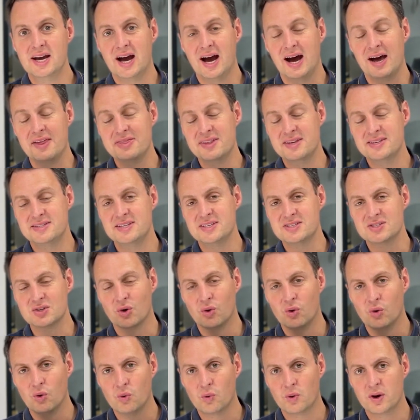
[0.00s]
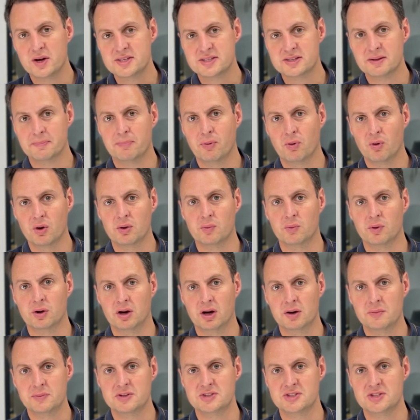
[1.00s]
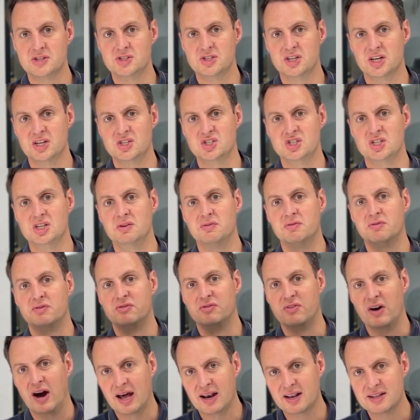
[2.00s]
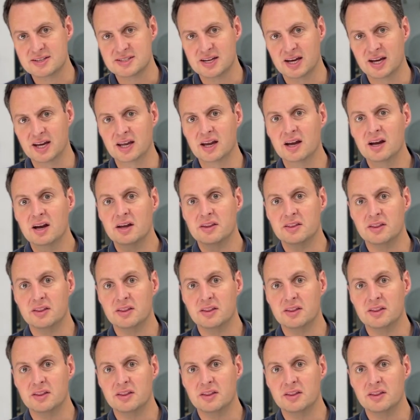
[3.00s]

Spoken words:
and this is always the point where I would suggest you validate